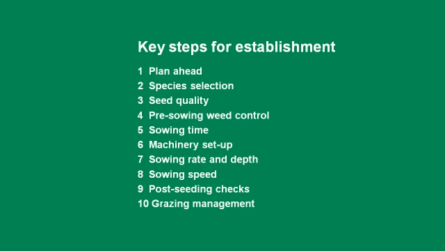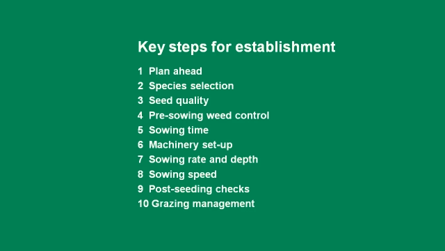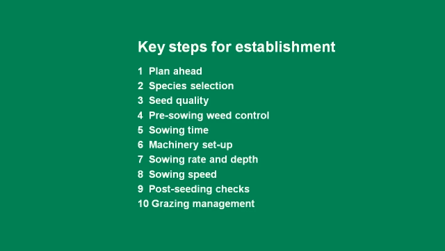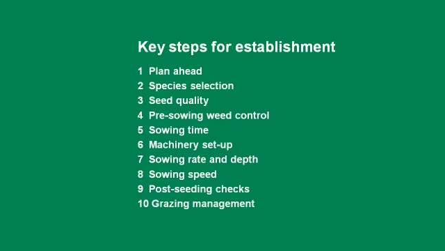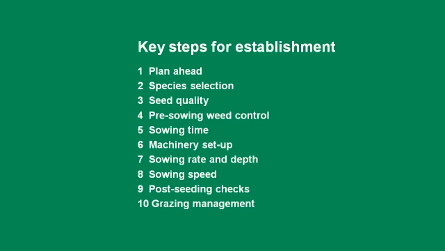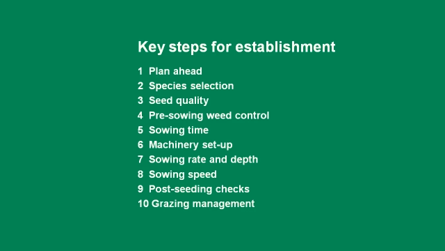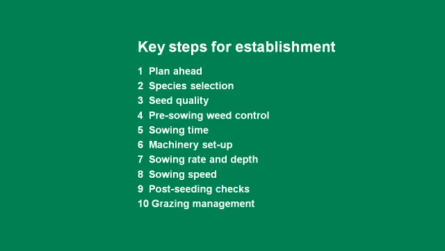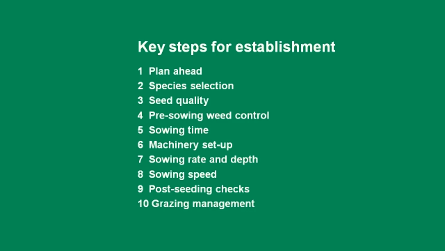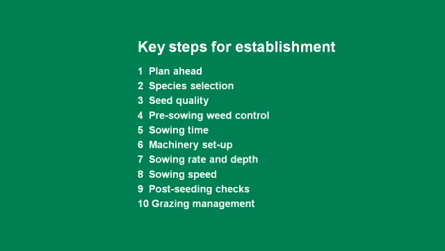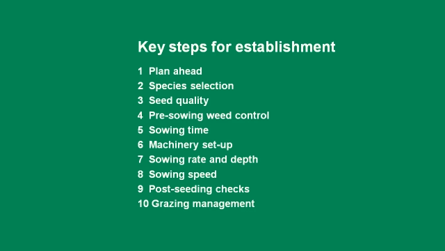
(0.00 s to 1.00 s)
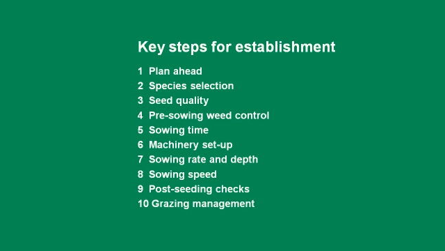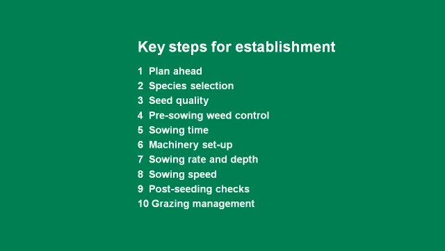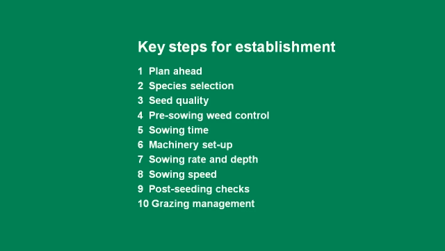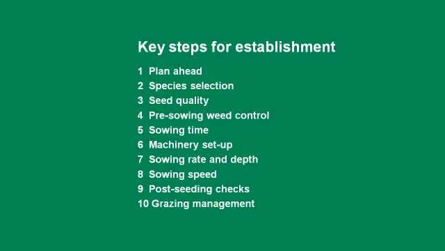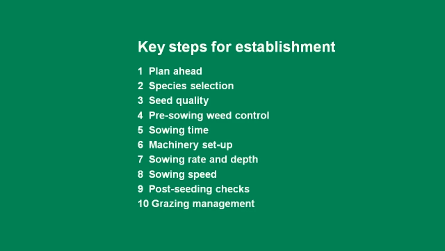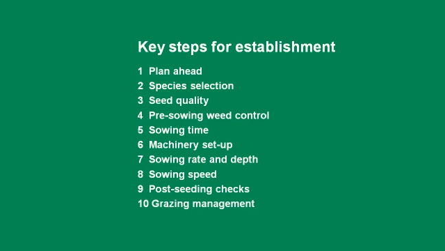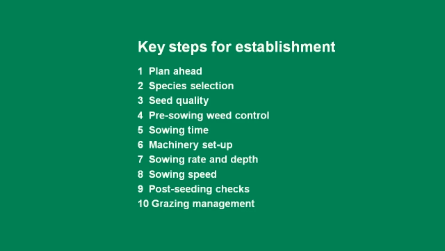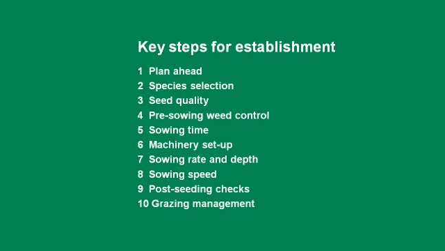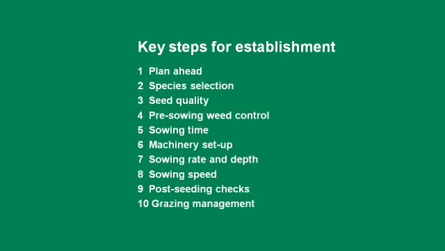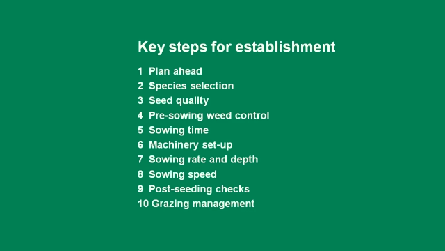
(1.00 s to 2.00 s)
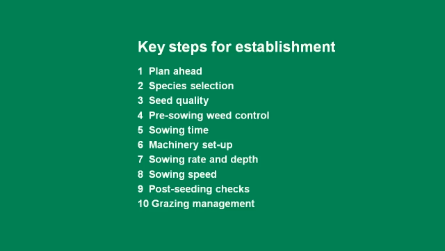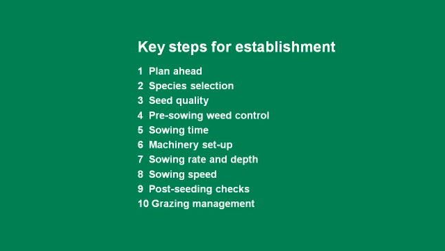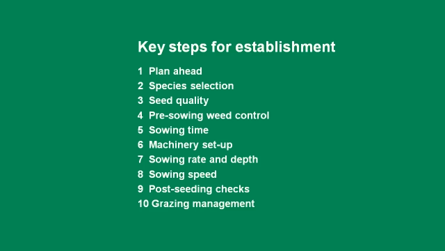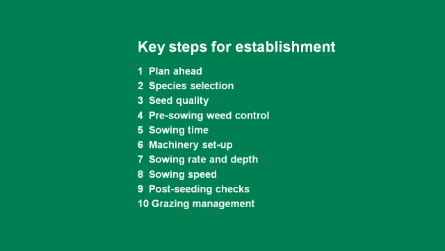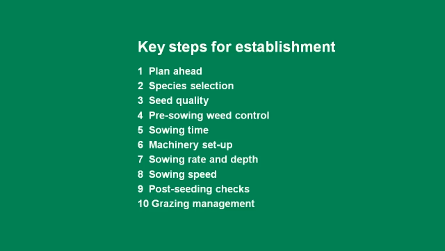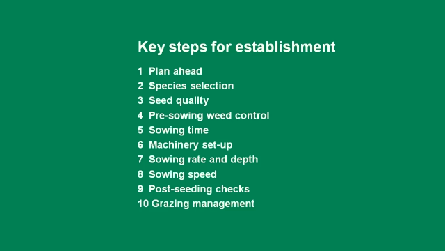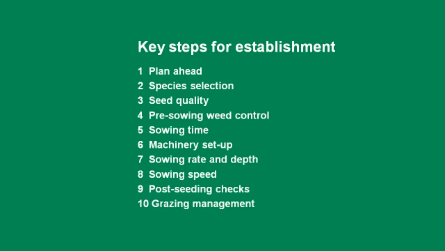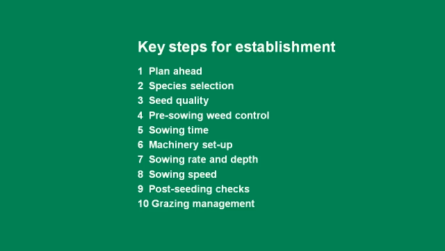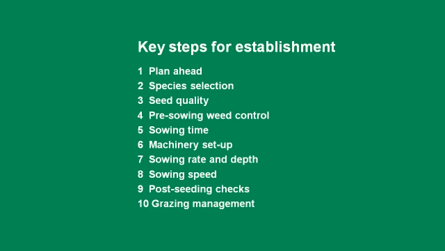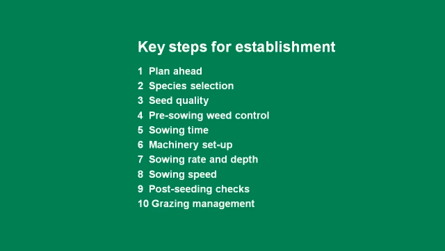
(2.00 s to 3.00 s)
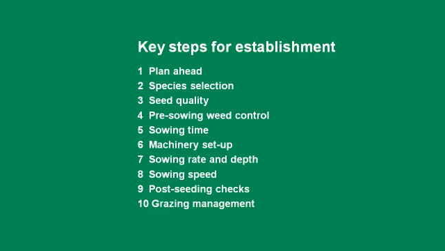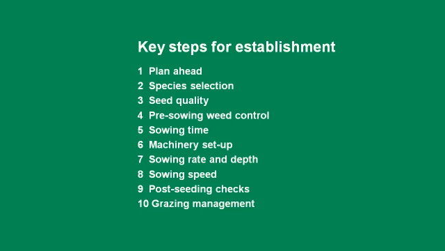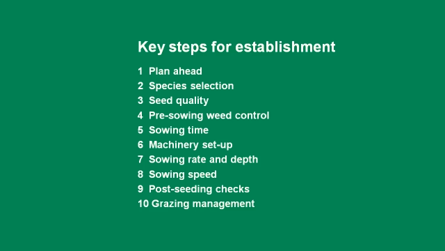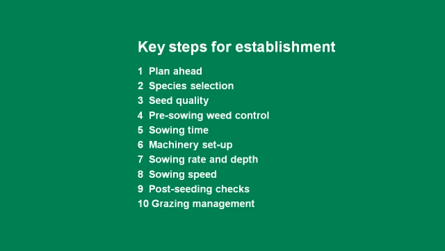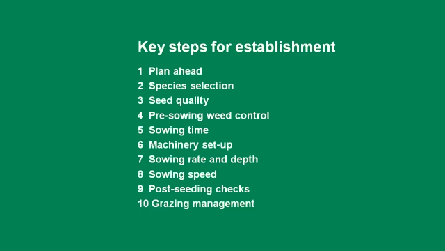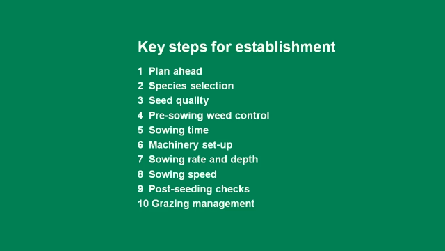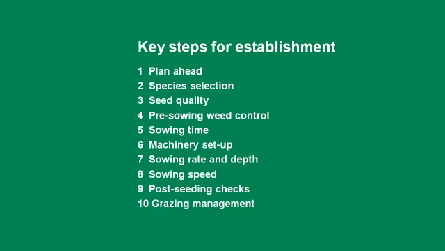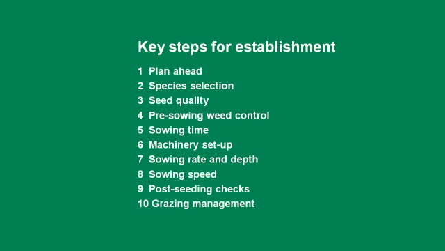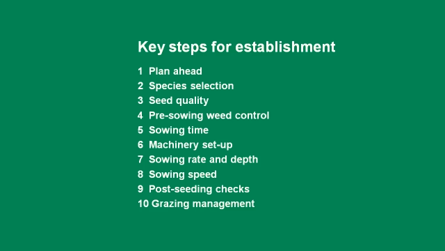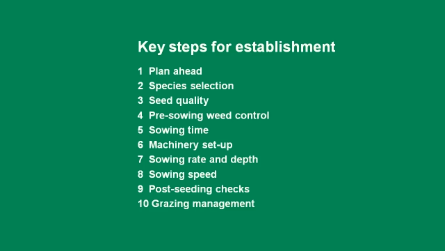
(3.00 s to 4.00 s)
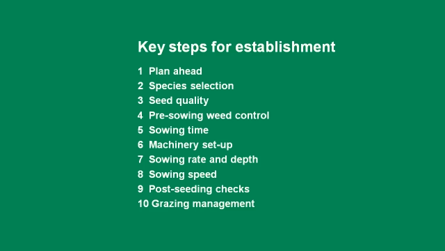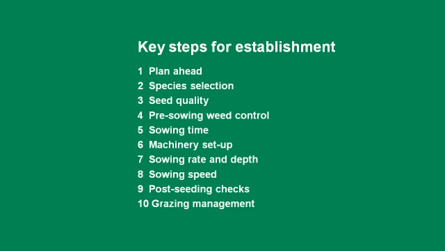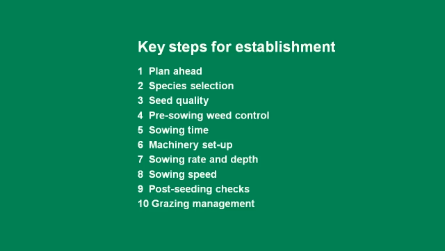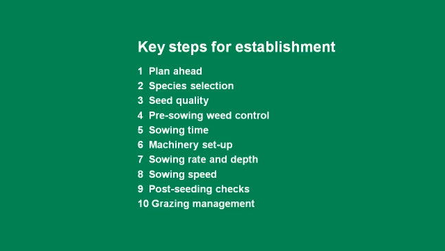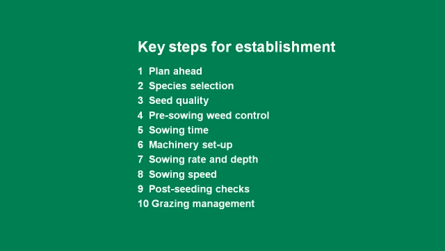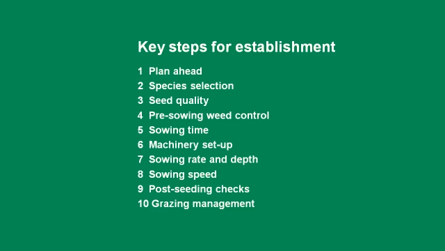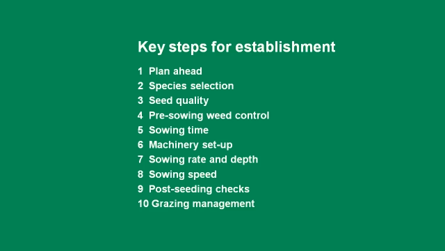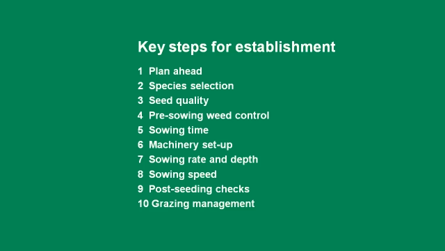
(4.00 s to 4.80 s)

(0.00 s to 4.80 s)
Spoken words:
(no speaker visible)